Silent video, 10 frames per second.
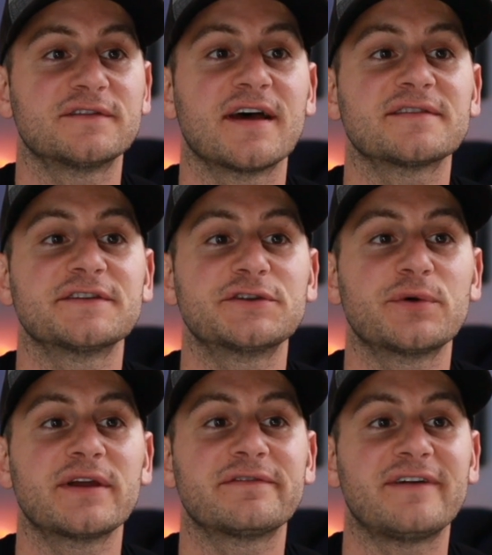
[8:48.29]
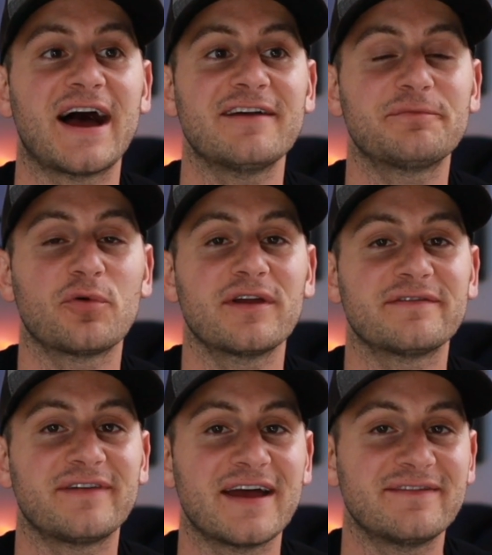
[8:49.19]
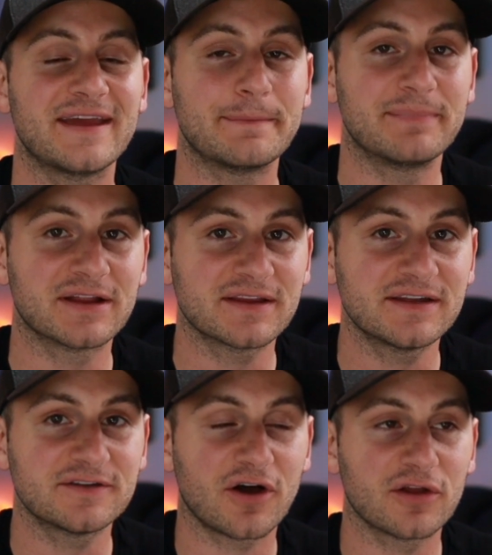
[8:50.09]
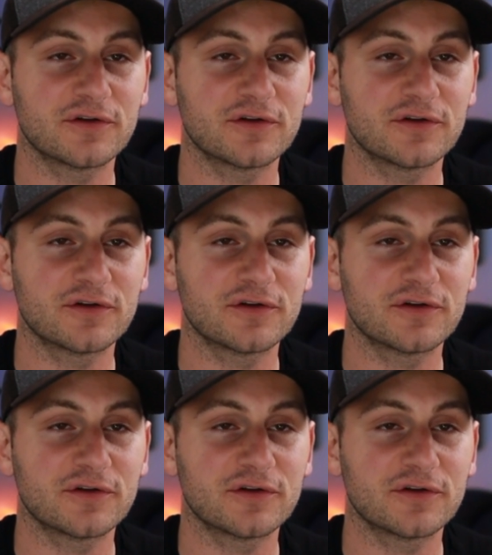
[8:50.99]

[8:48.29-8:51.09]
Tesla doing $5.58 billion